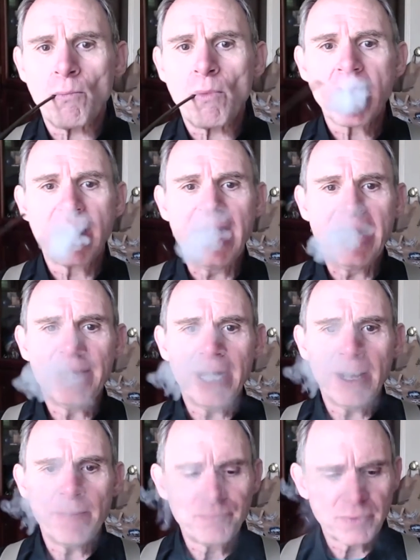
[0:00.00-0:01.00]
And
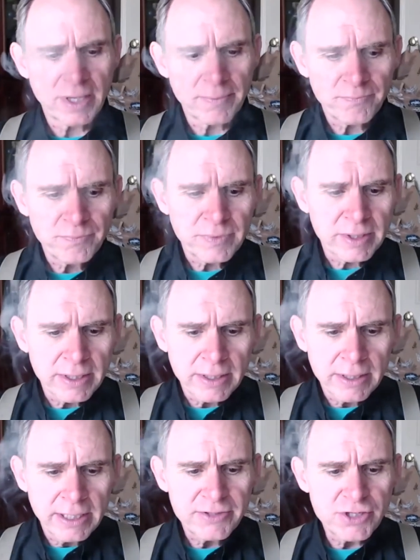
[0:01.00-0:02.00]

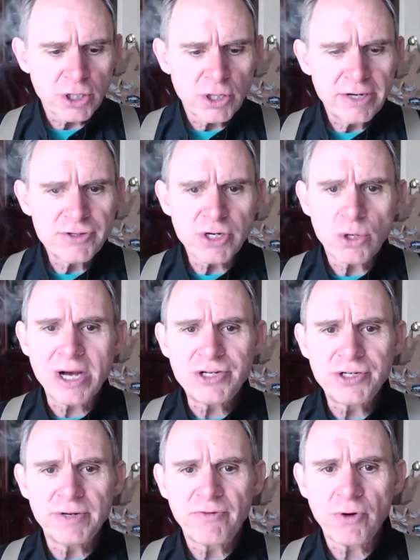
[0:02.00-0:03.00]
here's a
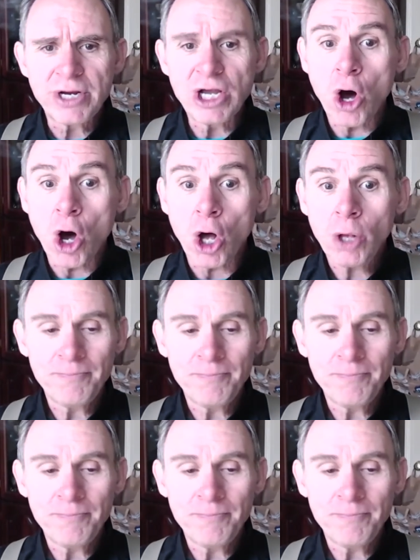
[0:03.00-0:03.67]
question for you all.